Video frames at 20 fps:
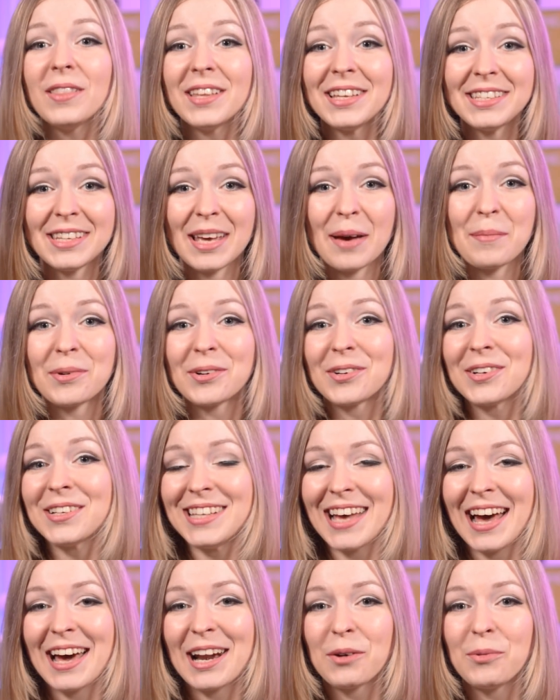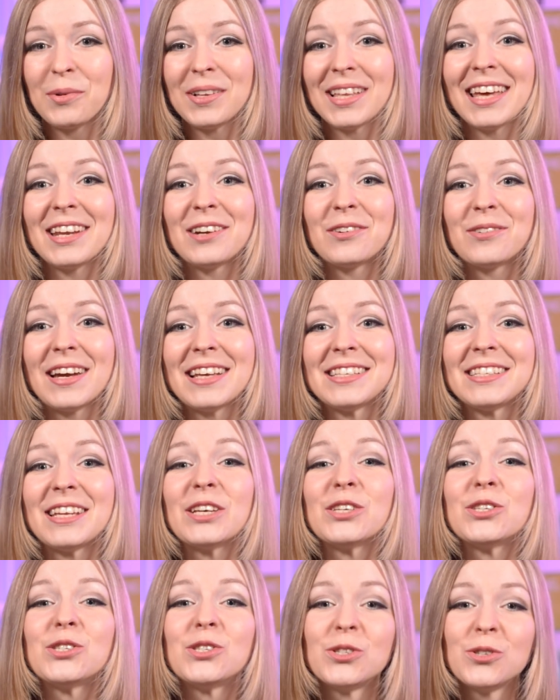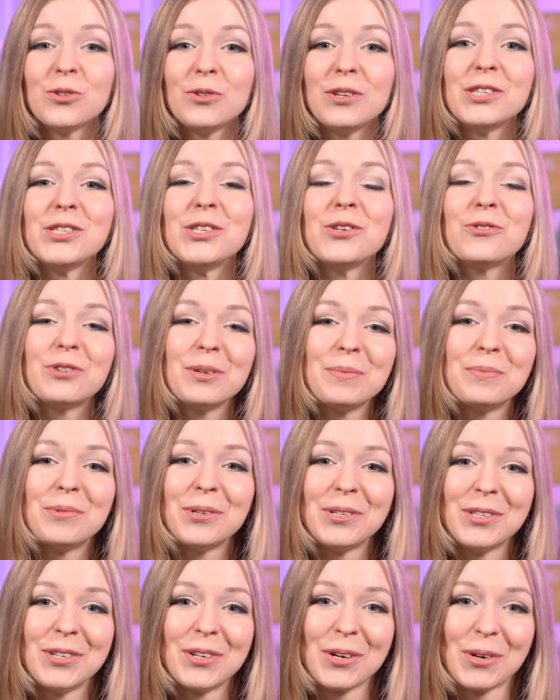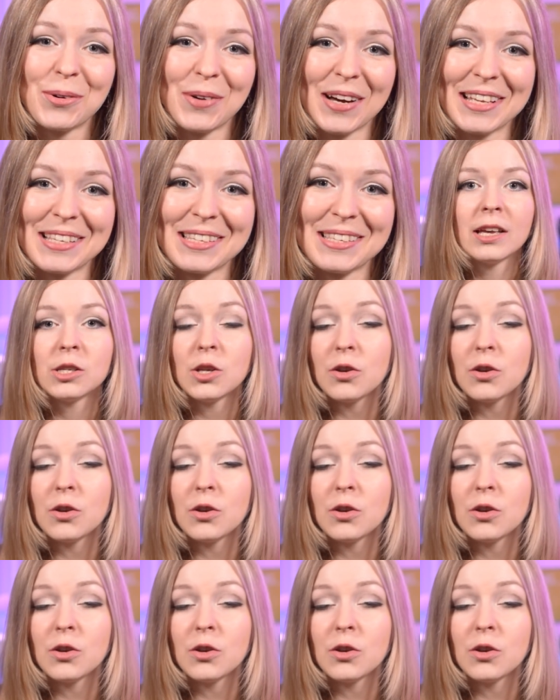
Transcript: that temporary data will get erased as soon as you reboot your Quest.